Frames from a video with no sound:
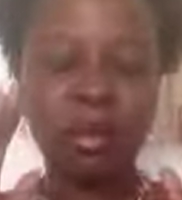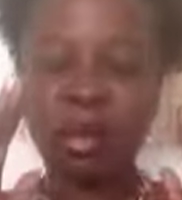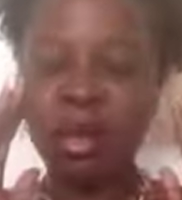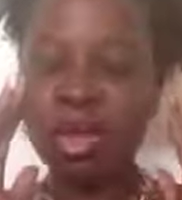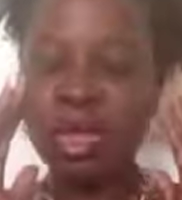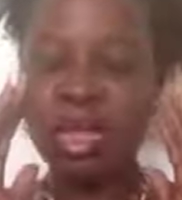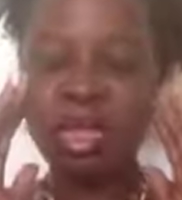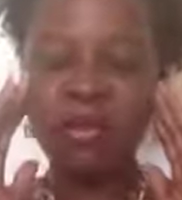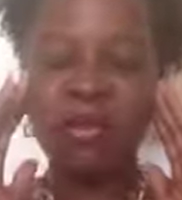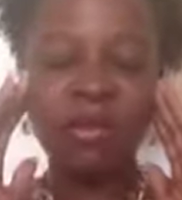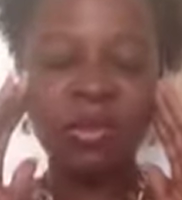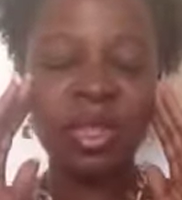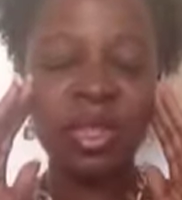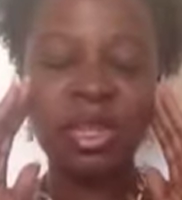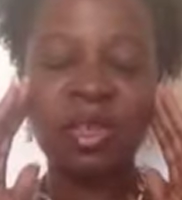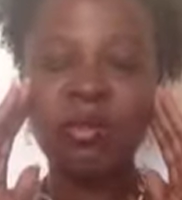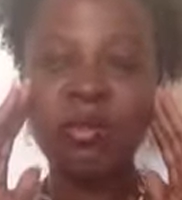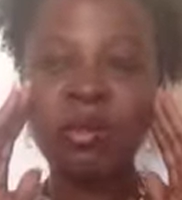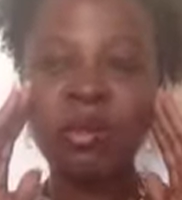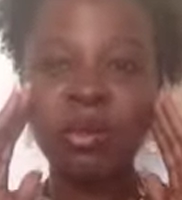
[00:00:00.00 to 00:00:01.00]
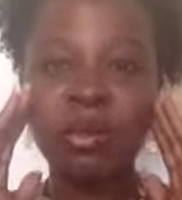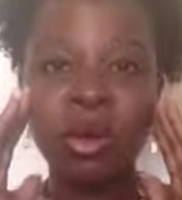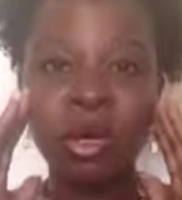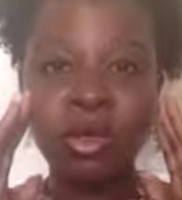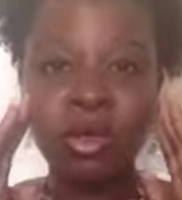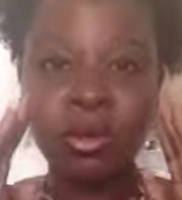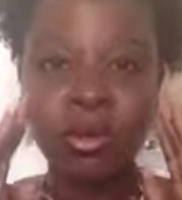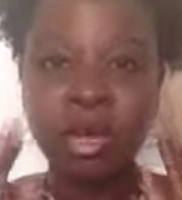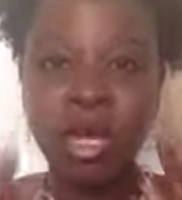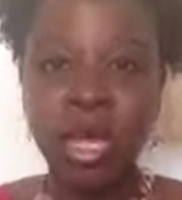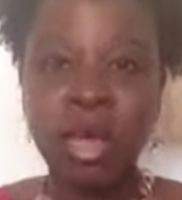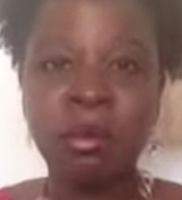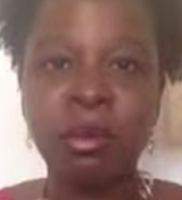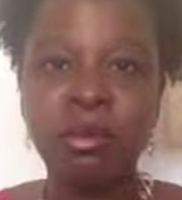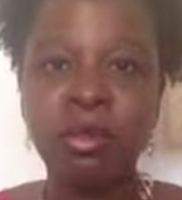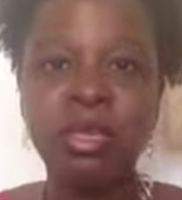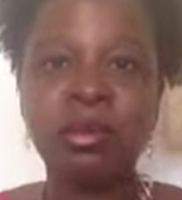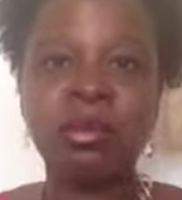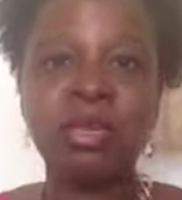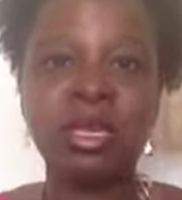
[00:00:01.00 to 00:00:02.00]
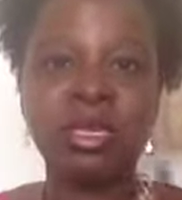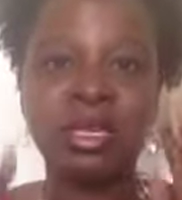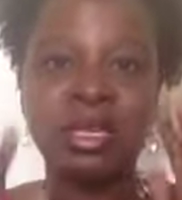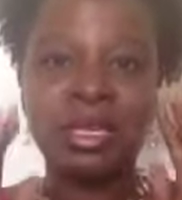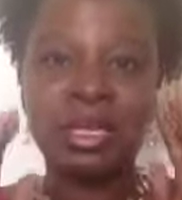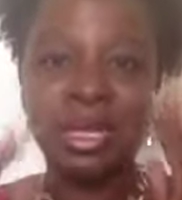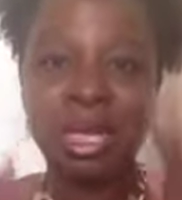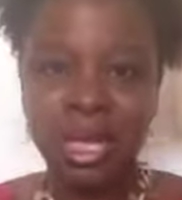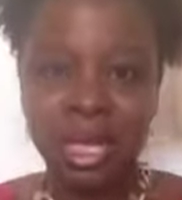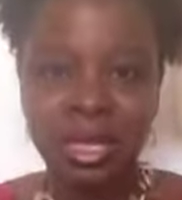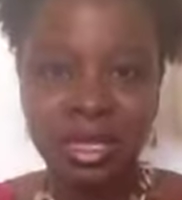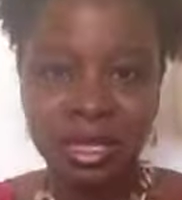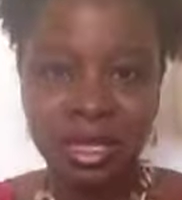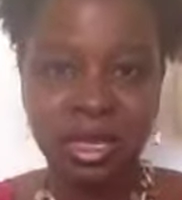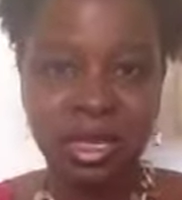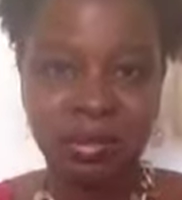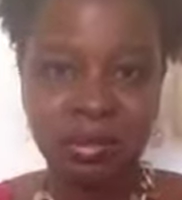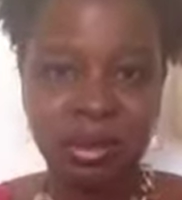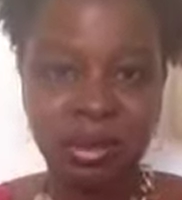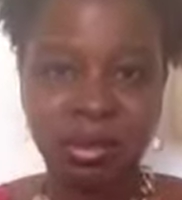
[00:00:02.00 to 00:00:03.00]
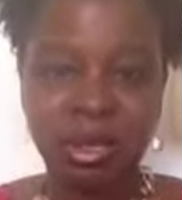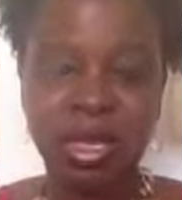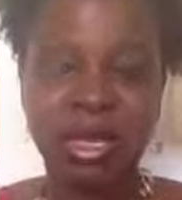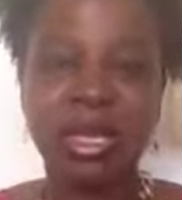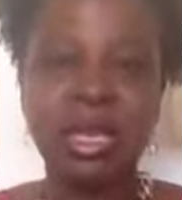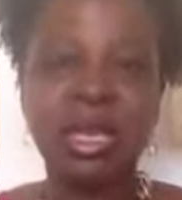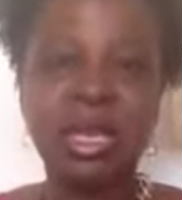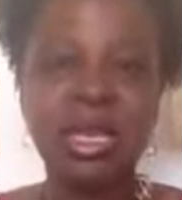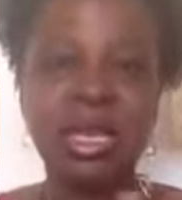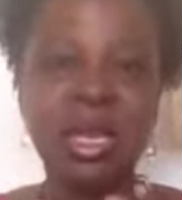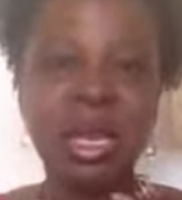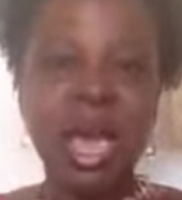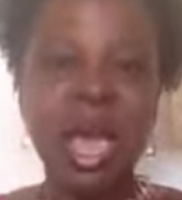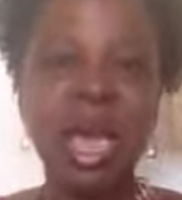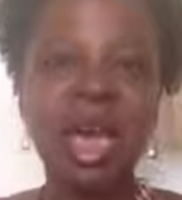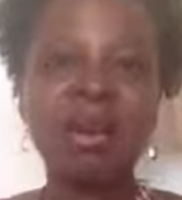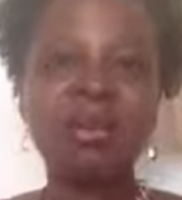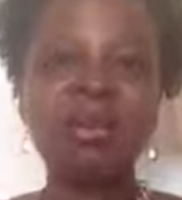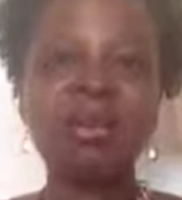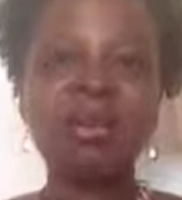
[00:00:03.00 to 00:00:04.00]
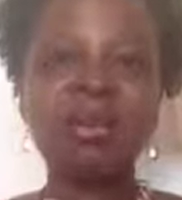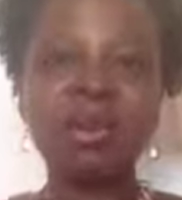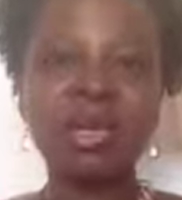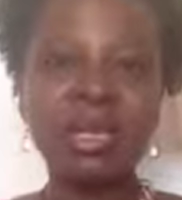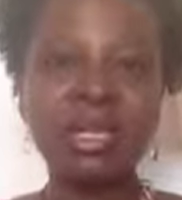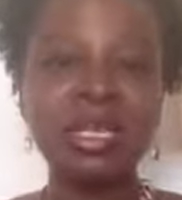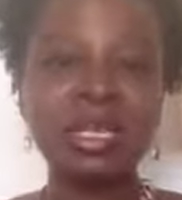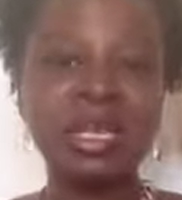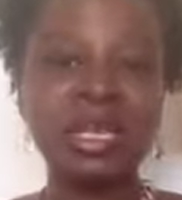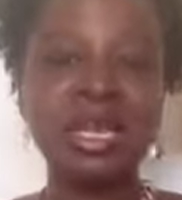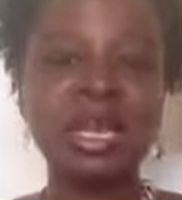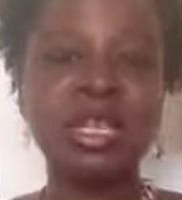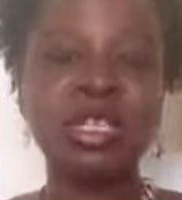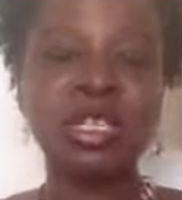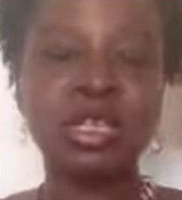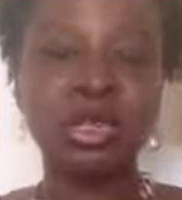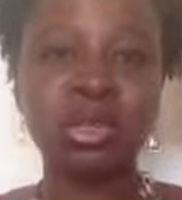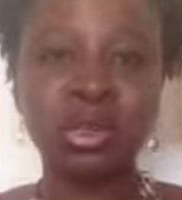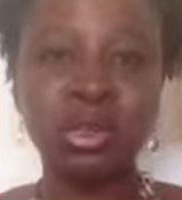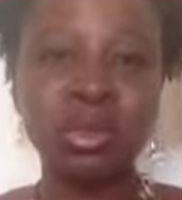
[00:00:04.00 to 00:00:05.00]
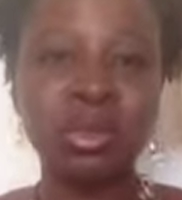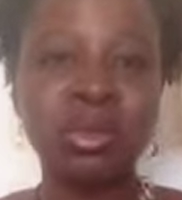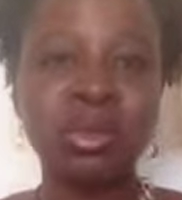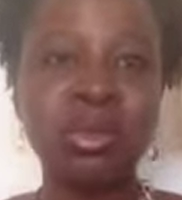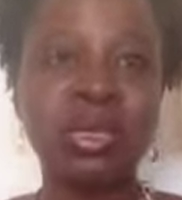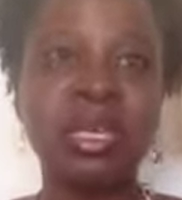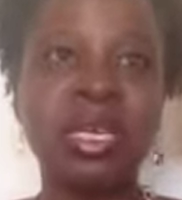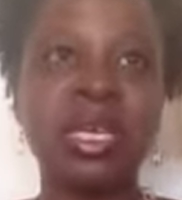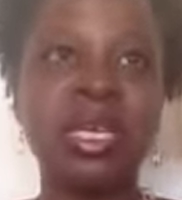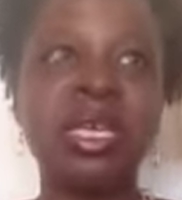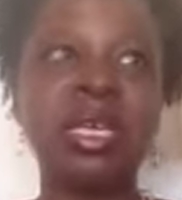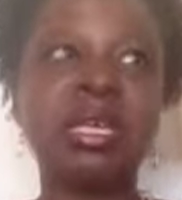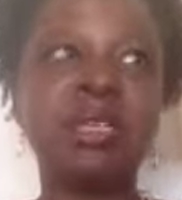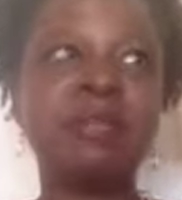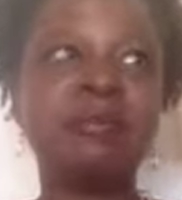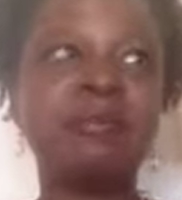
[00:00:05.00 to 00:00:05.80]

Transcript: even the ones who came up to me and said stuff to me, I really and truly,